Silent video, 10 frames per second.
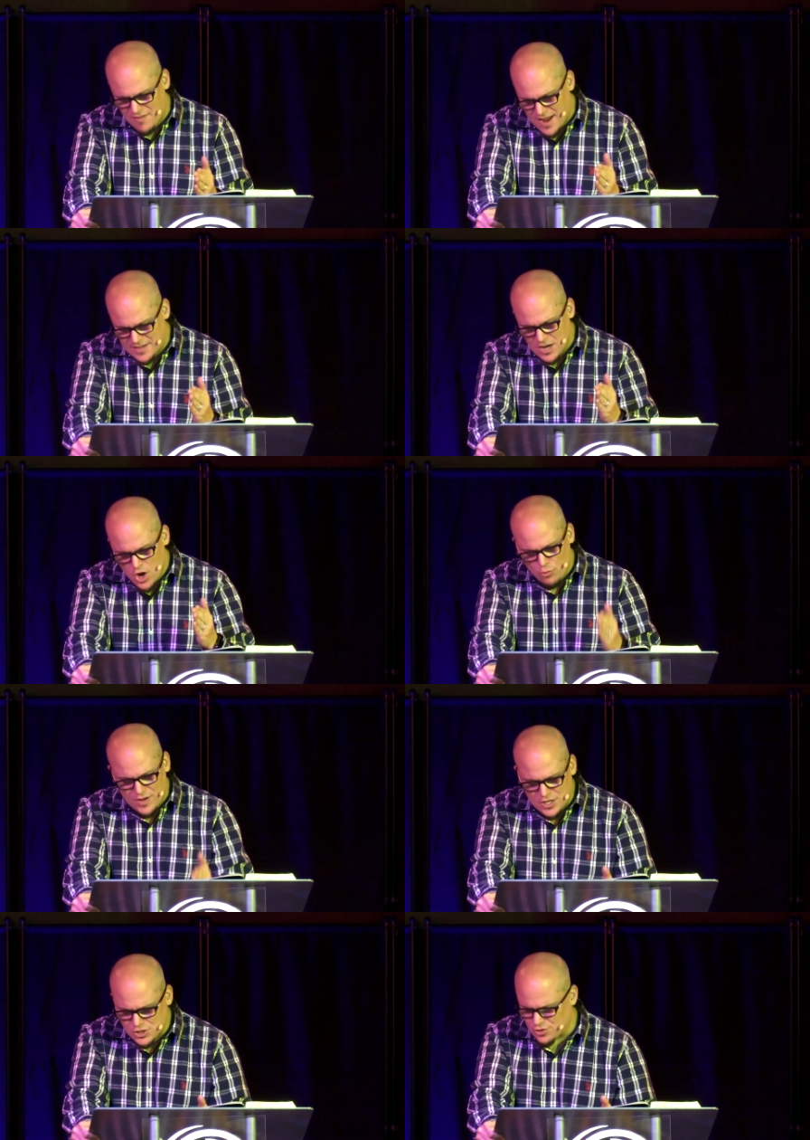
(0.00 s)
find
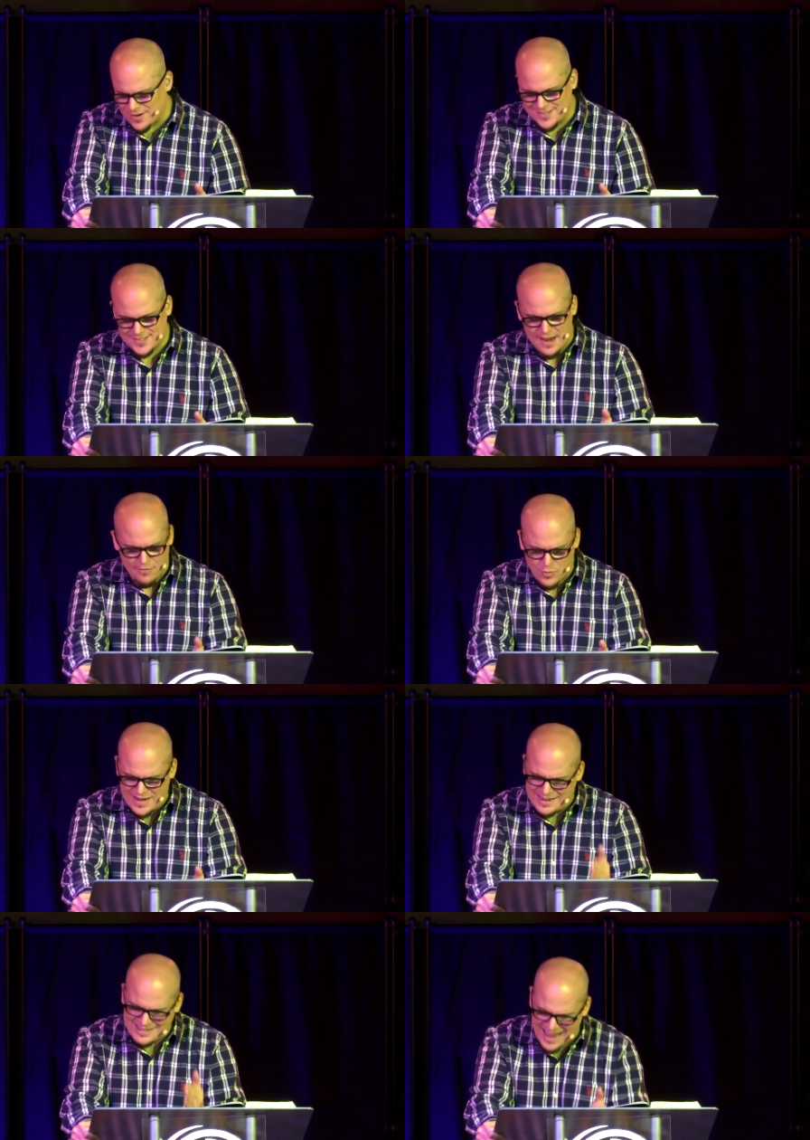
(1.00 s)
reassurance every
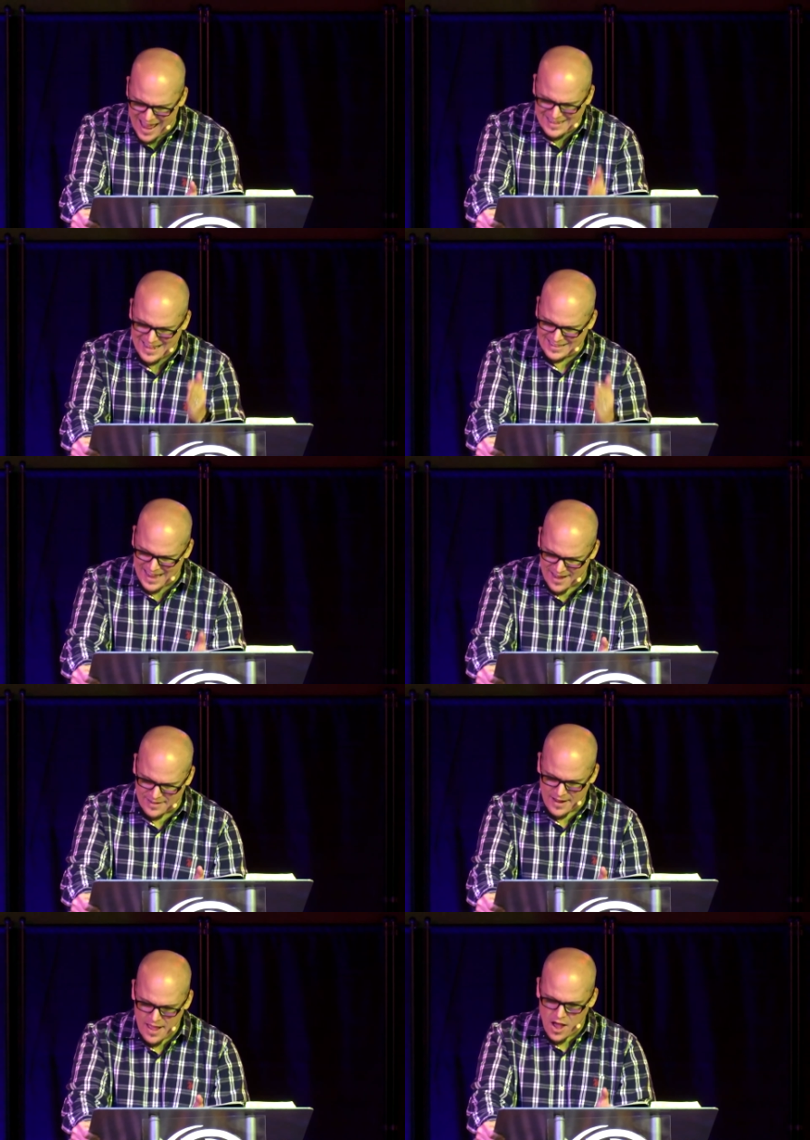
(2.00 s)
week, again and
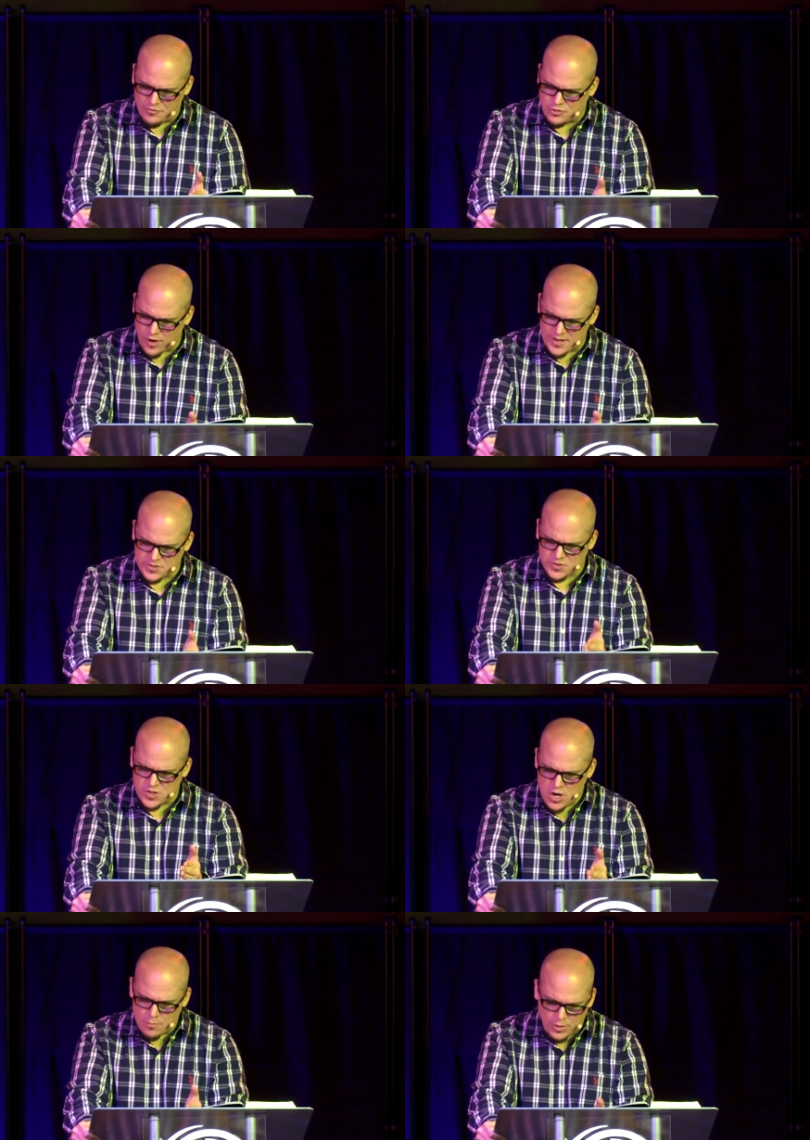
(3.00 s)
again, of Christ's
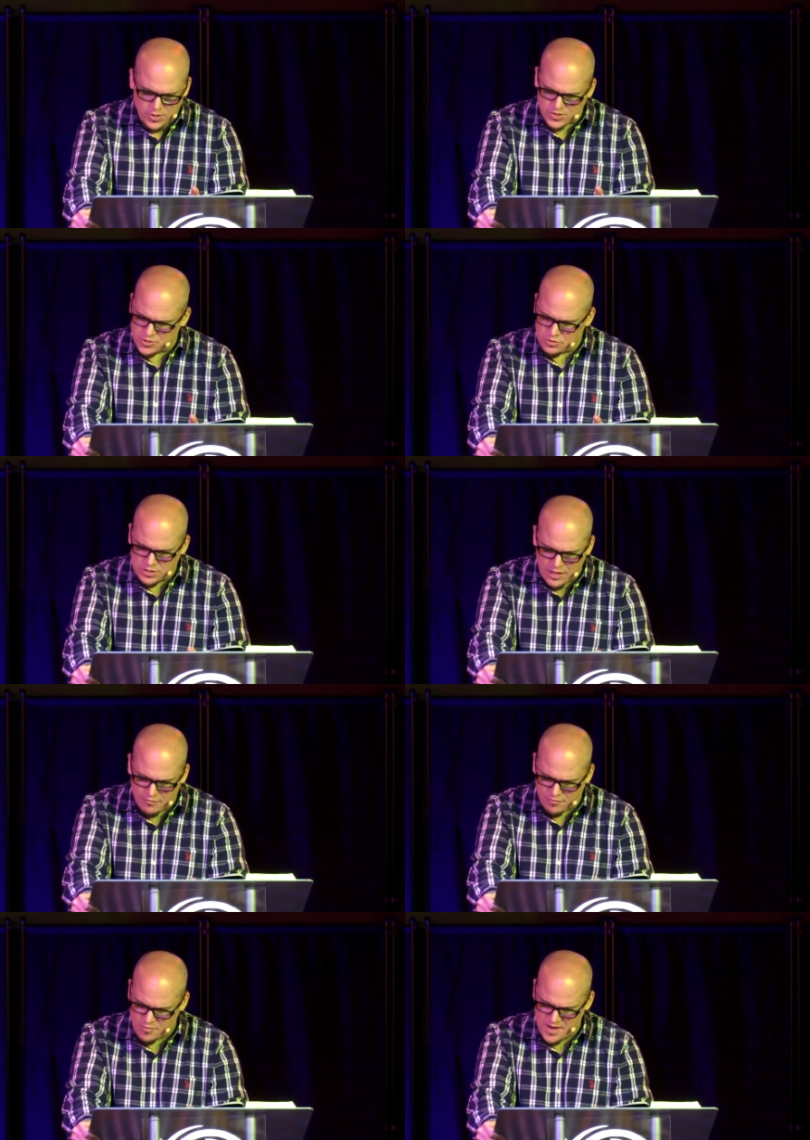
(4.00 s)
personal
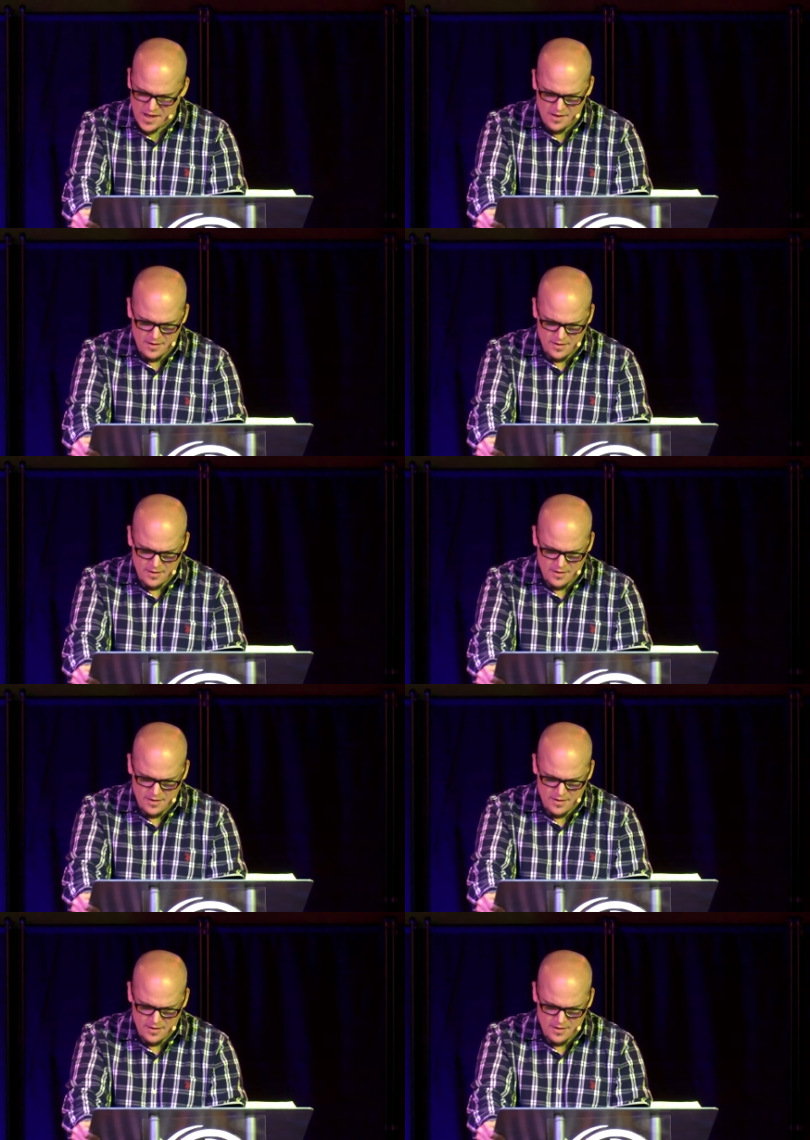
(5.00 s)
love for me.